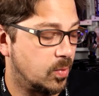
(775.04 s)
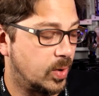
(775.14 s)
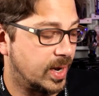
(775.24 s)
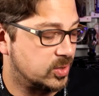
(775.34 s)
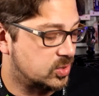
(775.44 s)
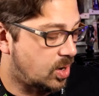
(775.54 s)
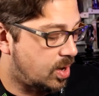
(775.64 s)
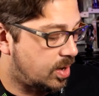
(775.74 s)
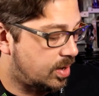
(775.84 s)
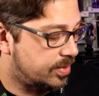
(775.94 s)
when I
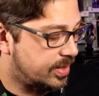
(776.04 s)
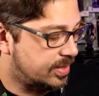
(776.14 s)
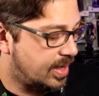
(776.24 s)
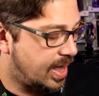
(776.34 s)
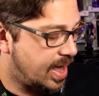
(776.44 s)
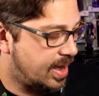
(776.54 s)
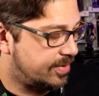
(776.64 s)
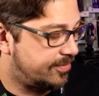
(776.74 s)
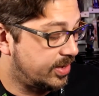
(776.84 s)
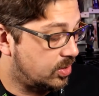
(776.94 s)
saw that they
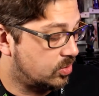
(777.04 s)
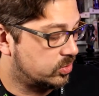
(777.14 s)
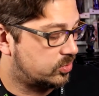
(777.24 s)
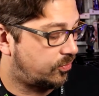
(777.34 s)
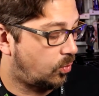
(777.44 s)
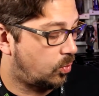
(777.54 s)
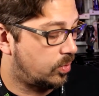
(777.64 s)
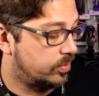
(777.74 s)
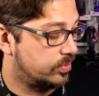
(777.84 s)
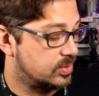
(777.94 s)
had figures
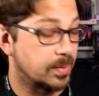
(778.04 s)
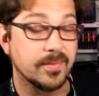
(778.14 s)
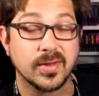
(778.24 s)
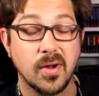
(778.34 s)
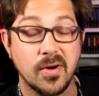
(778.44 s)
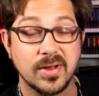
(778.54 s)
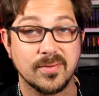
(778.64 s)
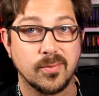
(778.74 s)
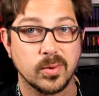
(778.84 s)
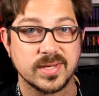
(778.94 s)
for some of the
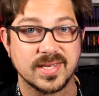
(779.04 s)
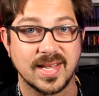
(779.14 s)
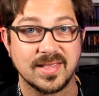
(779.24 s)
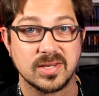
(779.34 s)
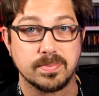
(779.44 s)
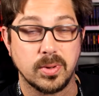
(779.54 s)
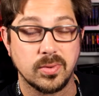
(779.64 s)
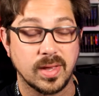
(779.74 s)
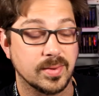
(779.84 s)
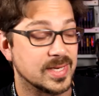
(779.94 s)
Guardian forces at this
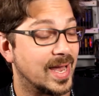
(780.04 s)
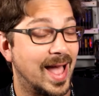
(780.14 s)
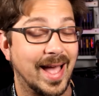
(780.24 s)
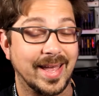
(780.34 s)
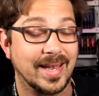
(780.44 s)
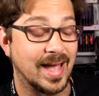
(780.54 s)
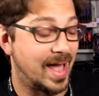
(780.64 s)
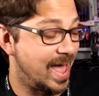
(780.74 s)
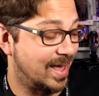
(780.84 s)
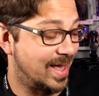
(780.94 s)
booth, I was like, I
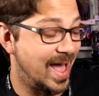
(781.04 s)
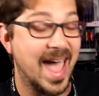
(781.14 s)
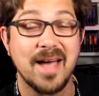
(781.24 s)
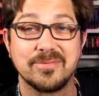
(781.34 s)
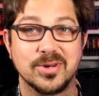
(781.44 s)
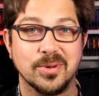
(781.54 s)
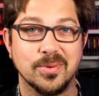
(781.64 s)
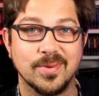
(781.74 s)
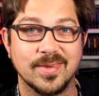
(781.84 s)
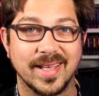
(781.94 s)
have to.
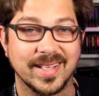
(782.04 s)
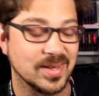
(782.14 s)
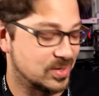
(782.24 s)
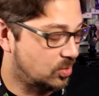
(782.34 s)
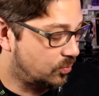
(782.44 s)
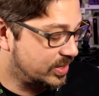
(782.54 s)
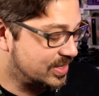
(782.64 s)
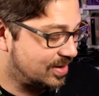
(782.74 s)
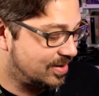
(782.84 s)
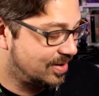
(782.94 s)
Like, there's no
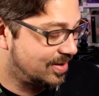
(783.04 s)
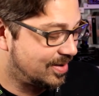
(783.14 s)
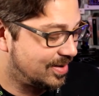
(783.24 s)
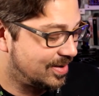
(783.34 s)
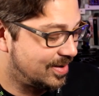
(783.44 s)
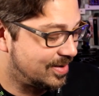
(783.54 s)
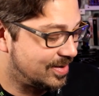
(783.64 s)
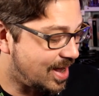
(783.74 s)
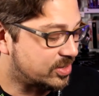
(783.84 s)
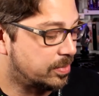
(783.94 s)
reason
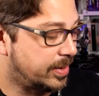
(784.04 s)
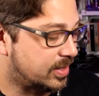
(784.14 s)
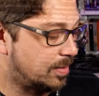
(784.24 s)
not to pick